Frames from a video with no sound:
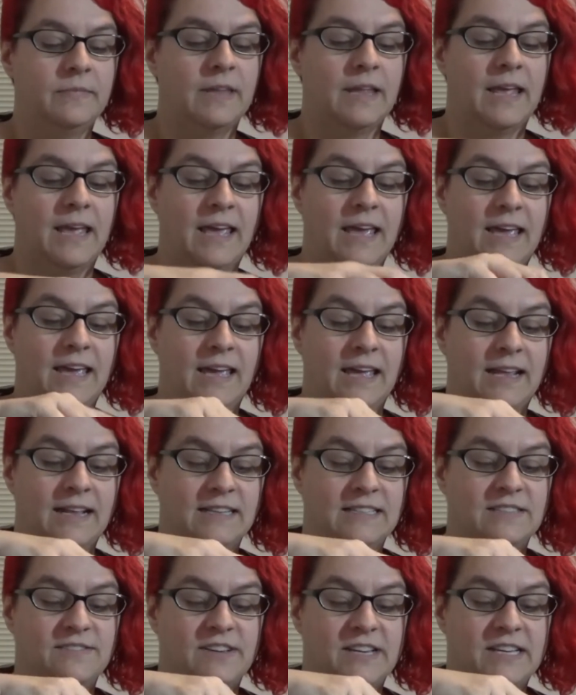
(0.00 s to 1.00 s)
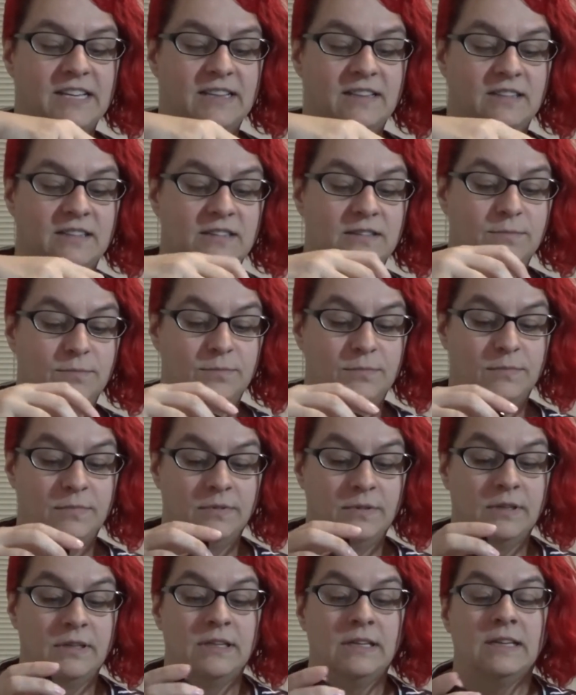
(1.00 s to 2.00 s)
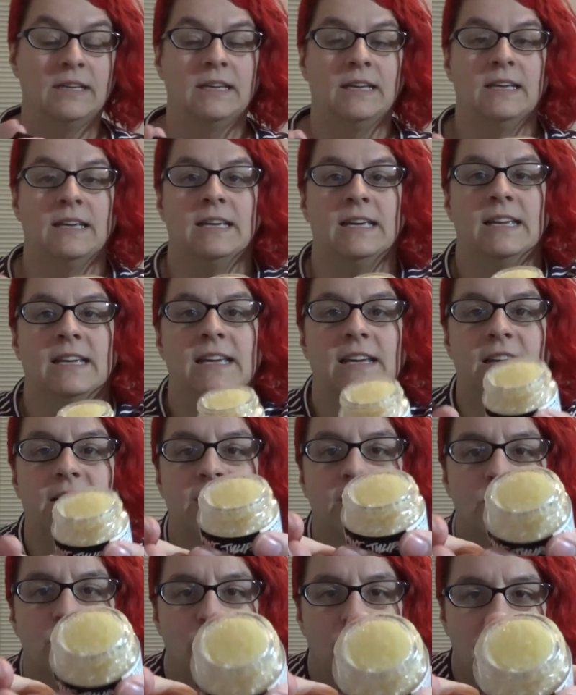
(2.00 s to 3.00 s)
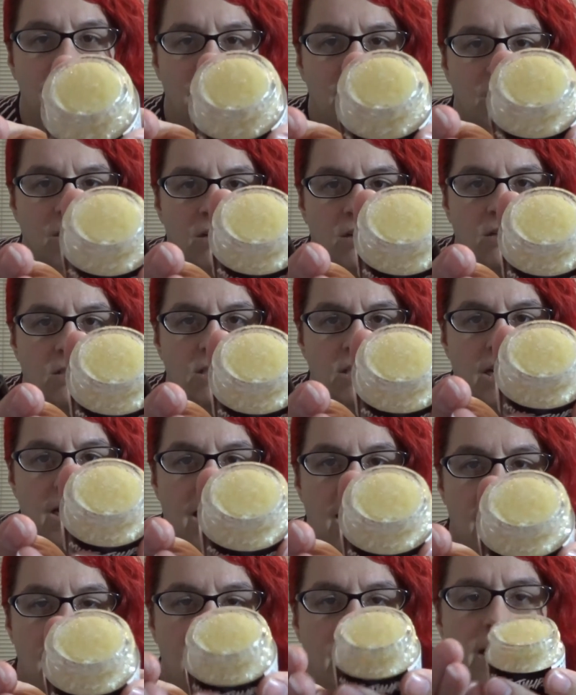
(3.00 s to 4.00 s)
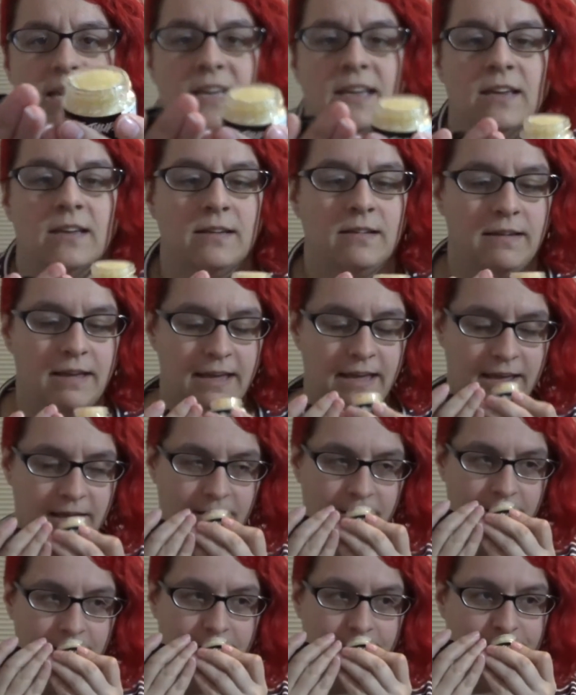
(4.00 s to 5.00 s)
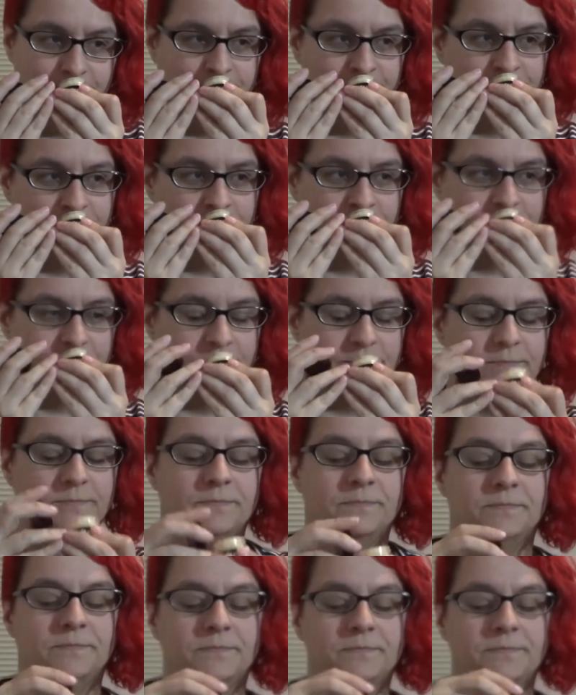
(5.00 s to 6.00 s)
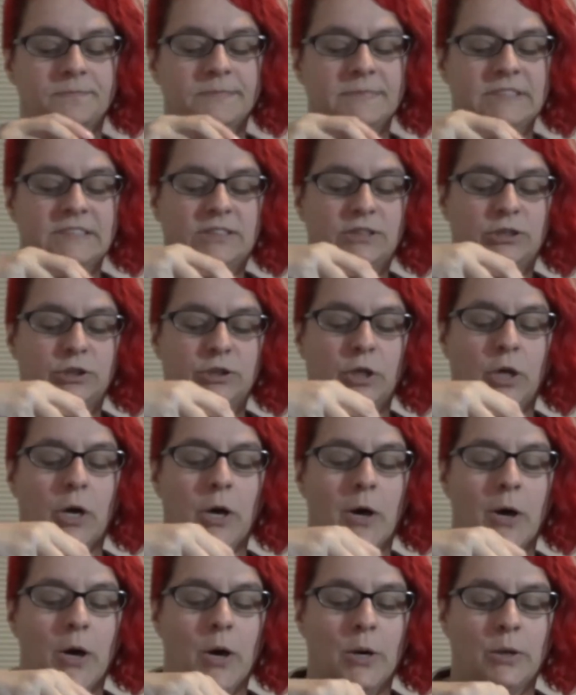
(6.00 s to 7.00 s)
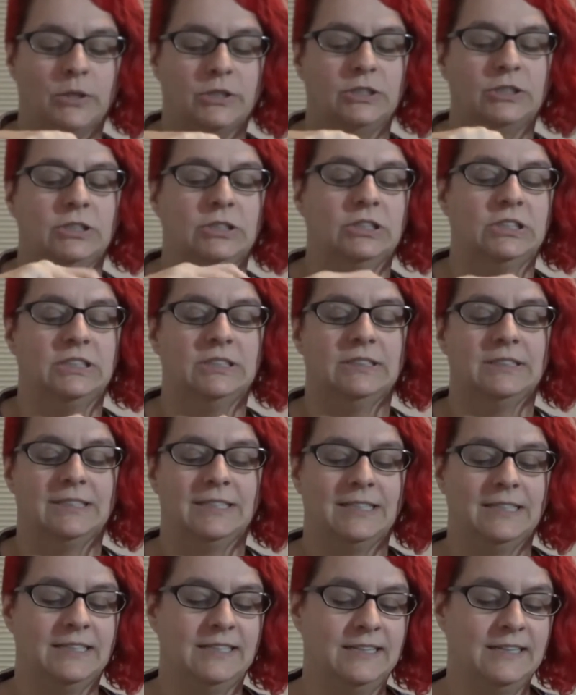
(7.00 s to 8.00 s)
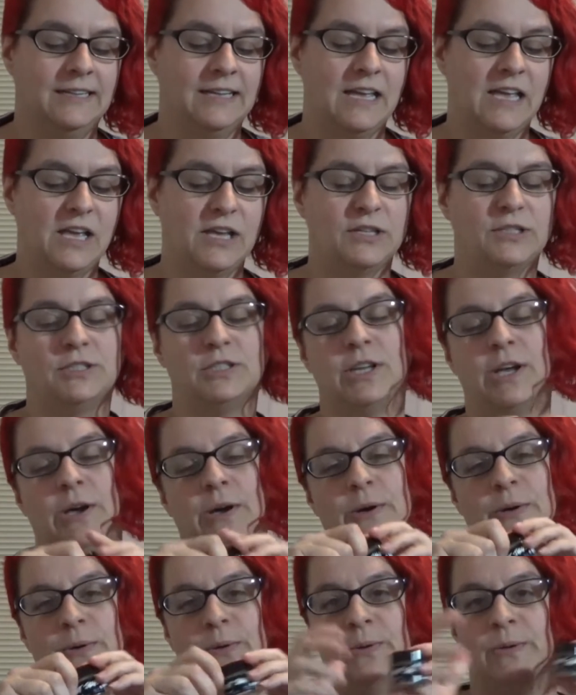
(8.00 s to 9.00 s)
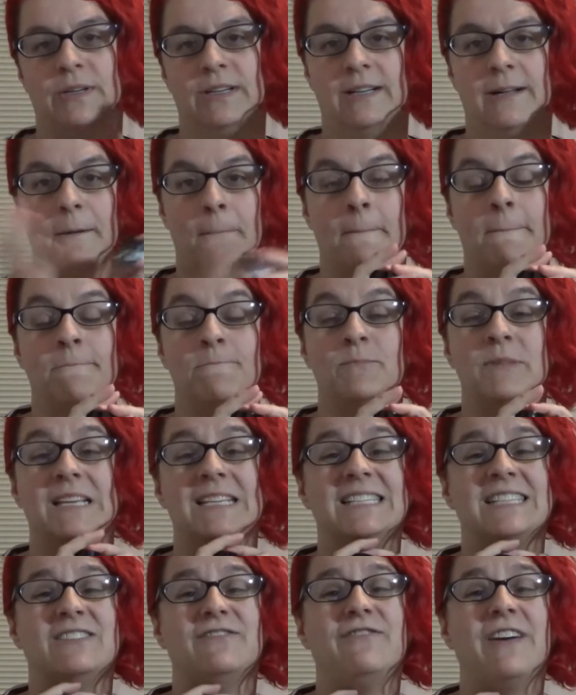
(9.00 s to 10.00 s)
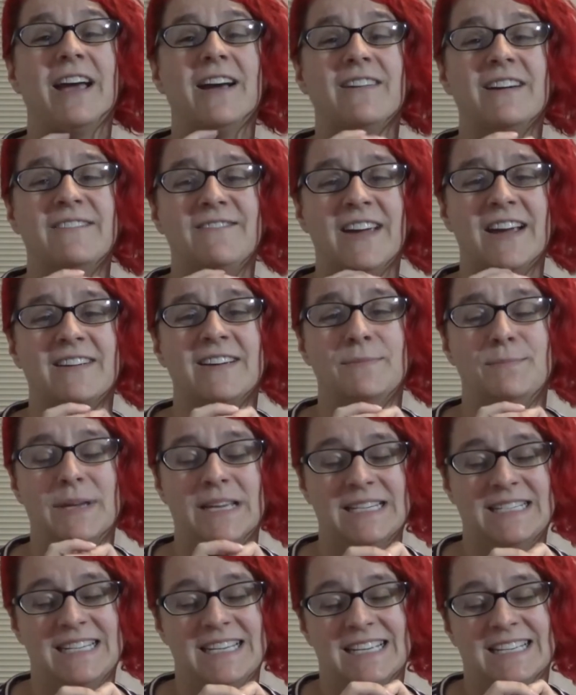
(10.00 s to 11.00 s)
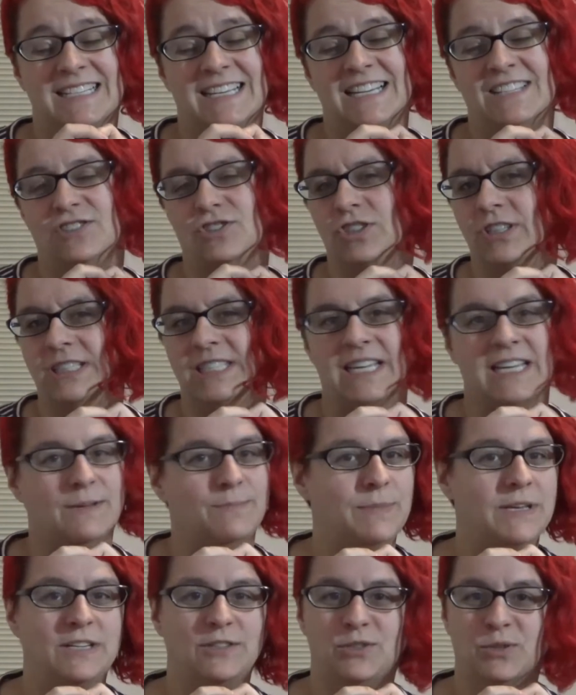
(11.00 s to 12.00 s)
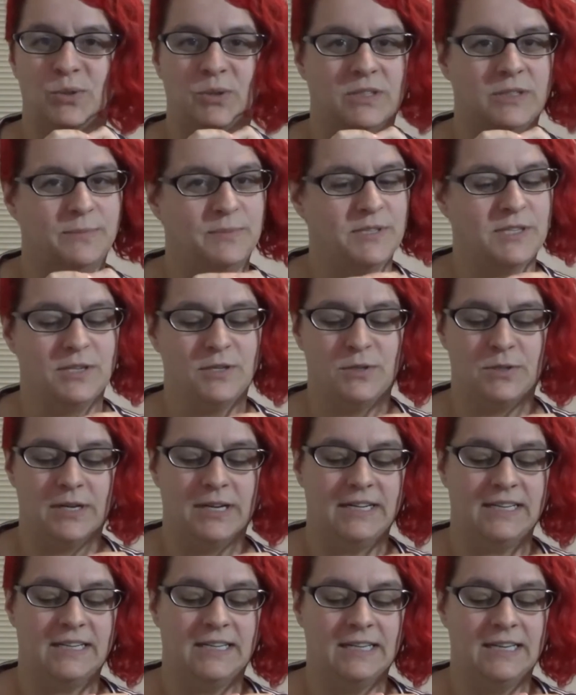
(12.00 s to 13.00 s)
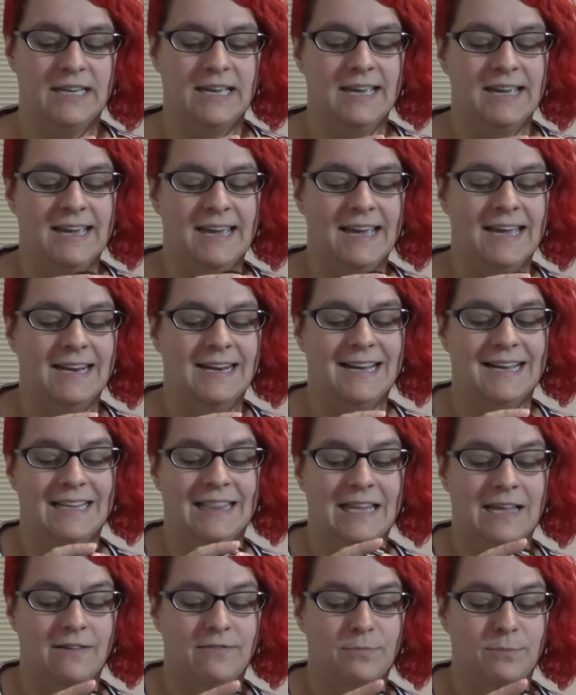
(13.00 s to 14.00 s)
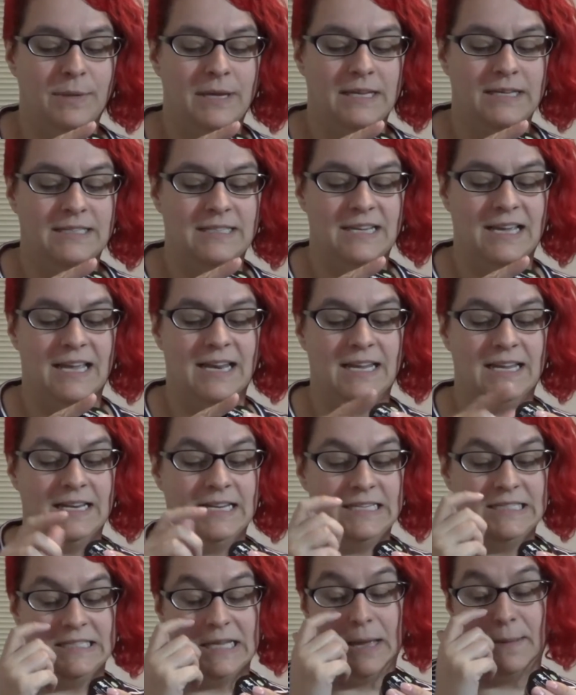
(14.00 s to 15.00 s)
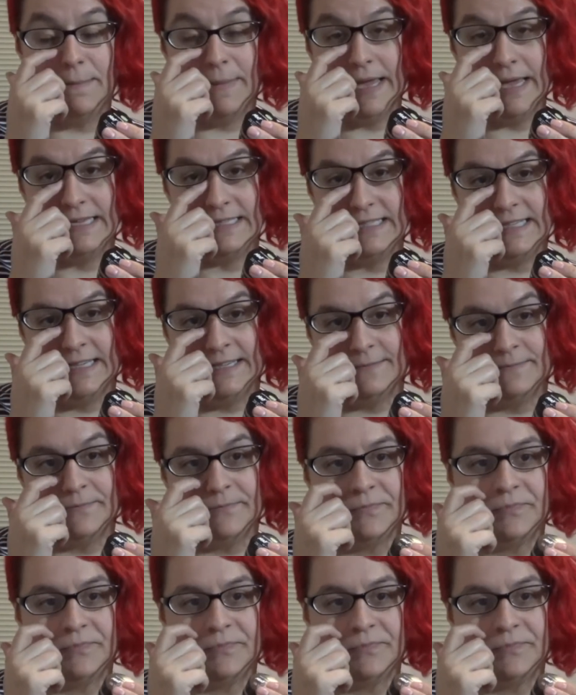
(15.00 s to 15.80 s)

And let's see if I can, here is what it looks like, and it's so good. So this is very minty. It tastes just like mint juleps, the drink, and I love mint, and it is amazing.